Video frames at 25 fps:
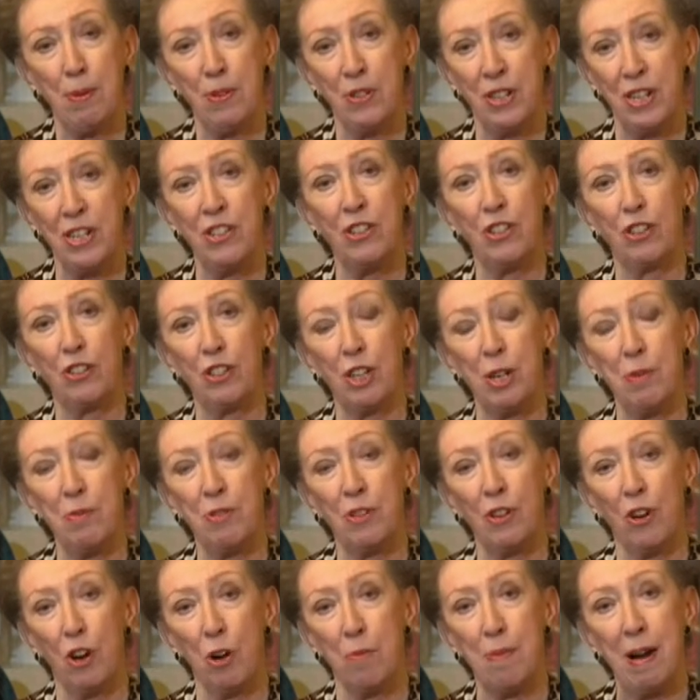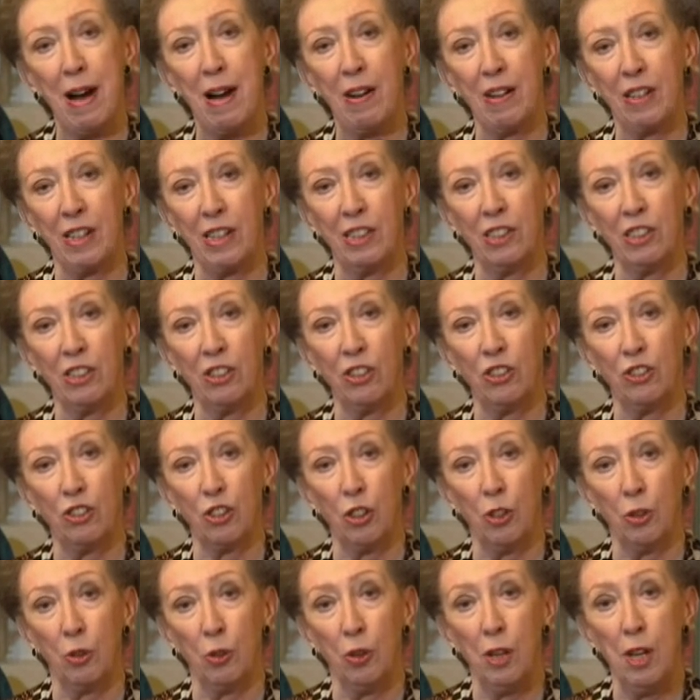who didn't agree with her about gun
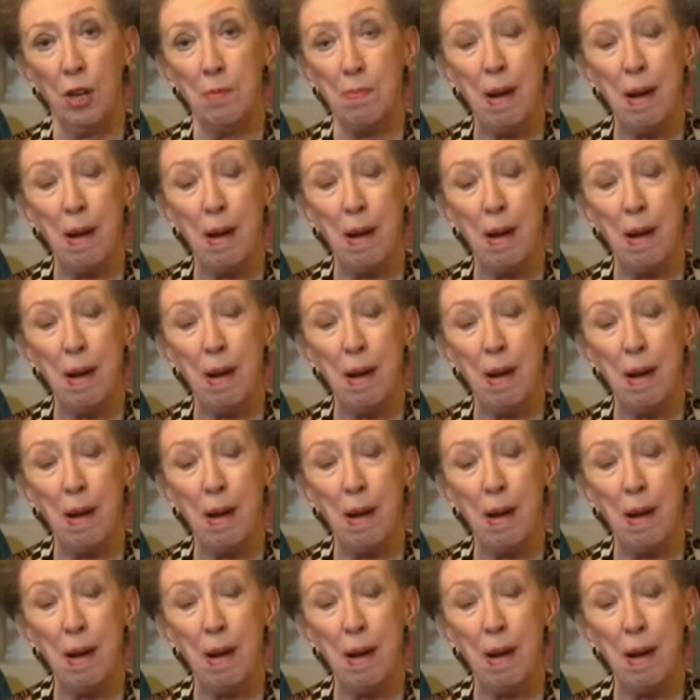control